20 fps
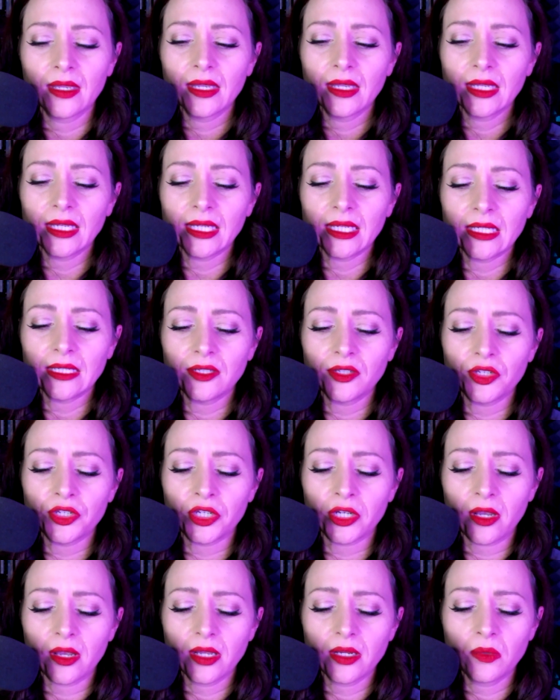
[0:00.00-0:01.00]
And
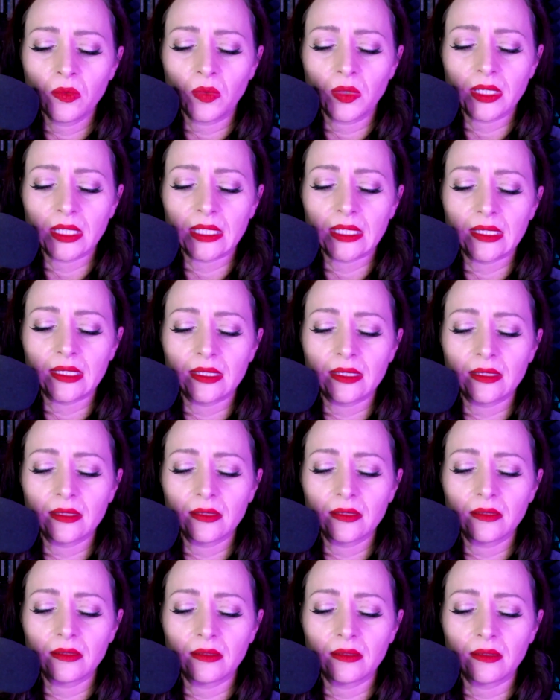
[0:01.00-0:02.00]
John was
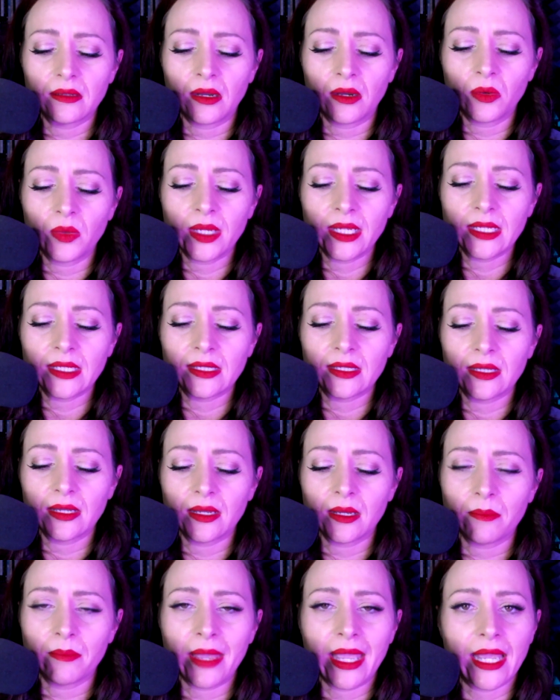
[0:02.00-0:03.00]
always
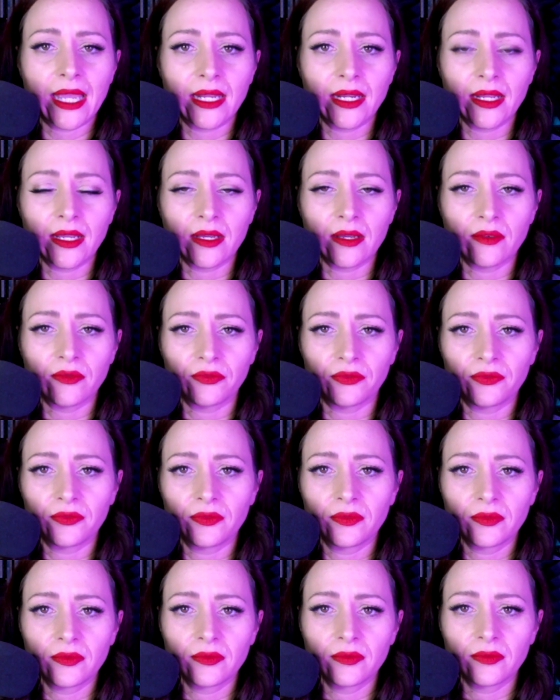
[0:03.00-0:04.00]
a man of
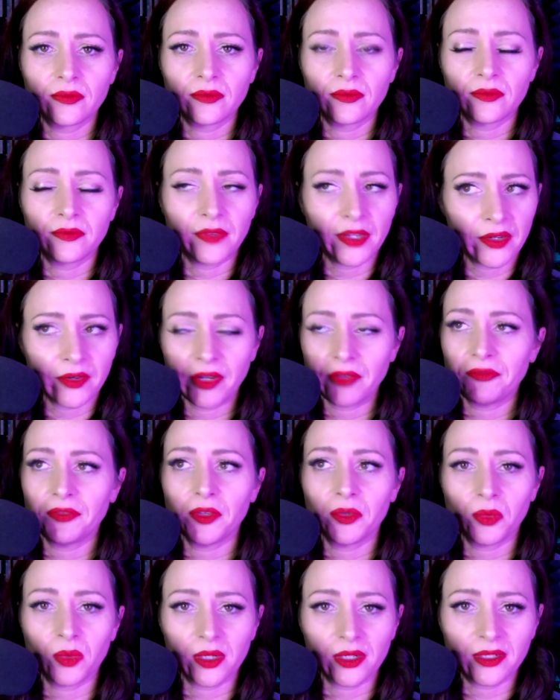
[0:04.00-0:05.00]
very
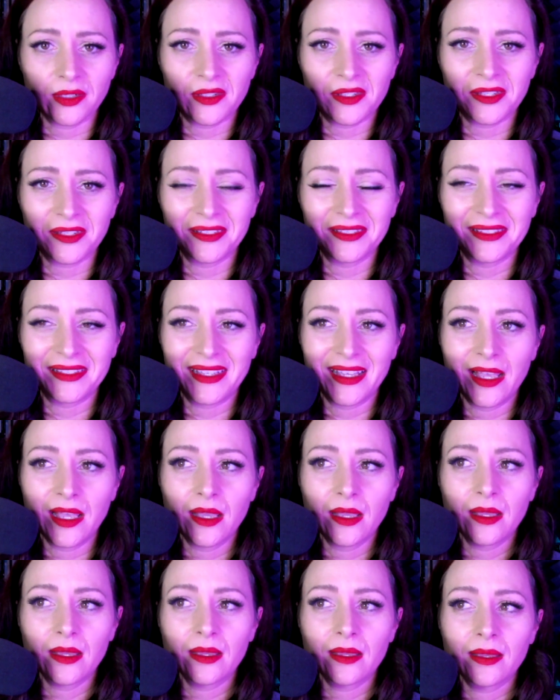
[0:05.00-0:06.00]
few words.
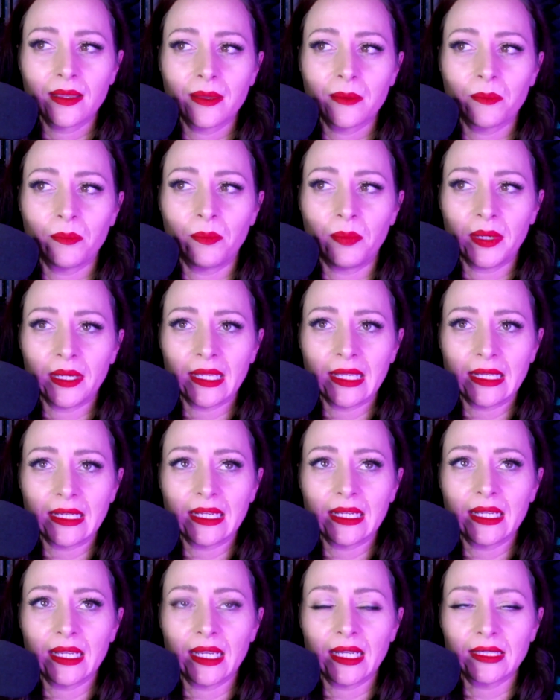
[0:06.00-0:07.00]
But
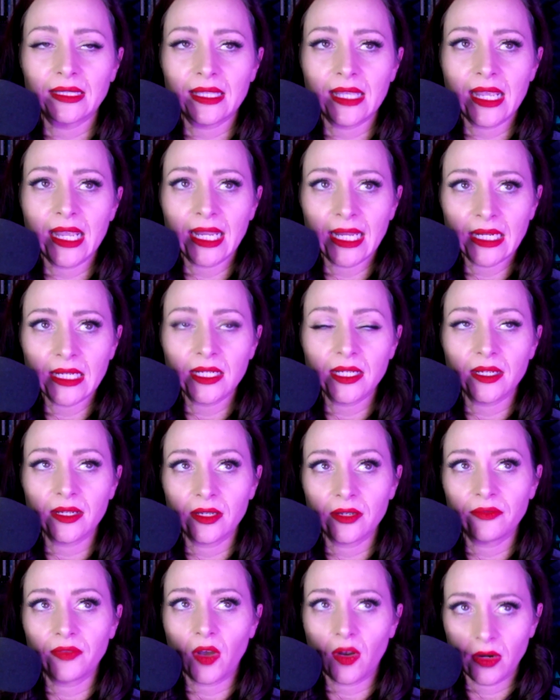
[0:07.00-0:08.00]
at the end
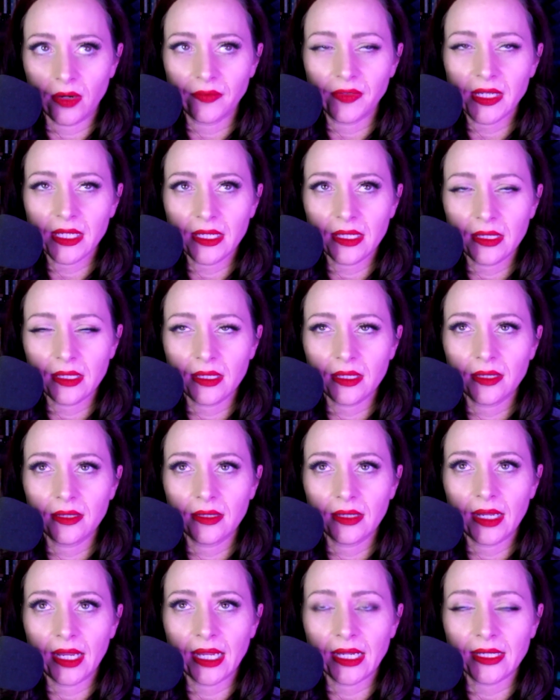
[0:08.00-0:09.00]
of harvest,
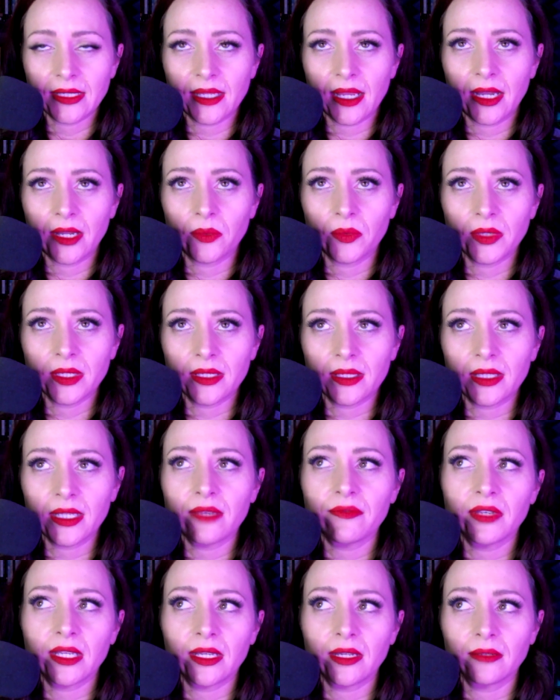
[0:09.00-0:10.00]
as I was
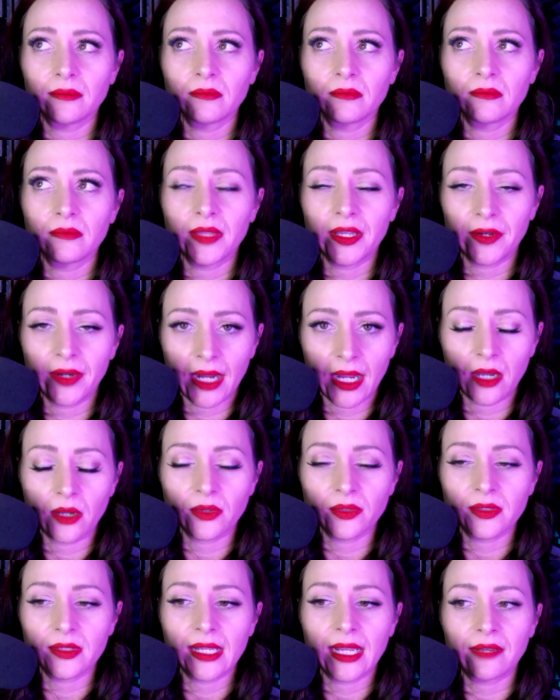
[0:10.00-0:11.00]
leaving their
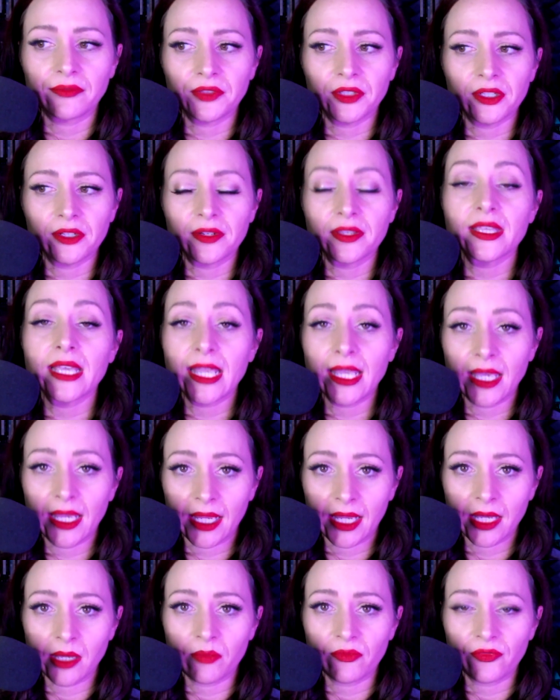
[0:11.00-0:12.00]
house after thanking
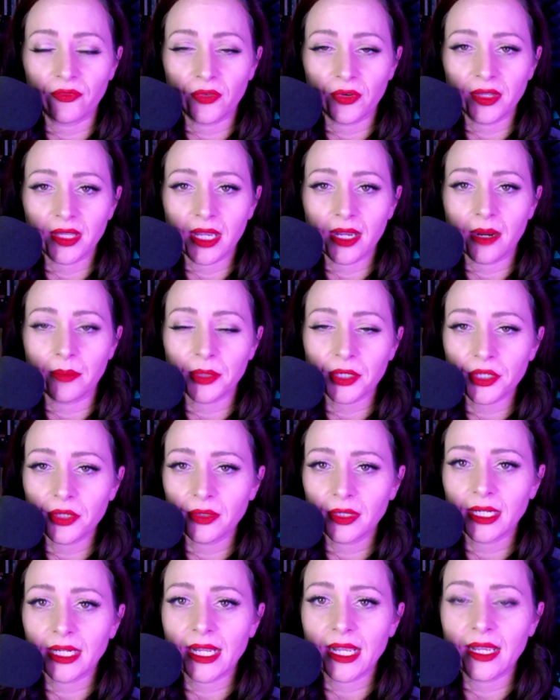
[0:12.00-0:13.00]
him for the
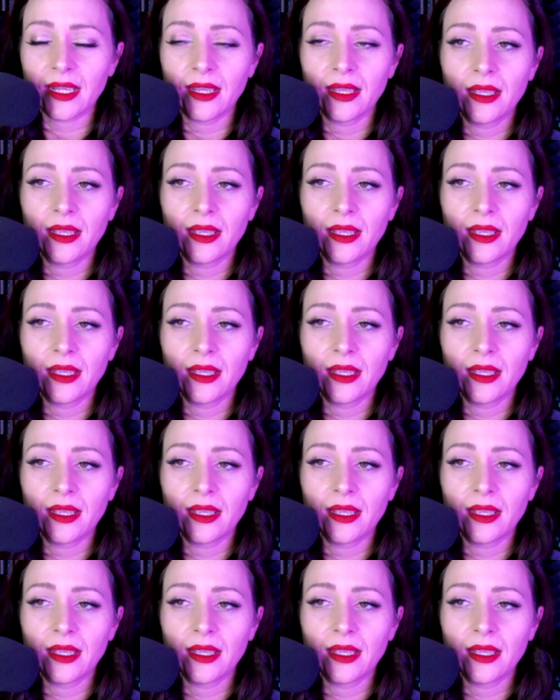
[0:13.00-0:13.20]
opportunity,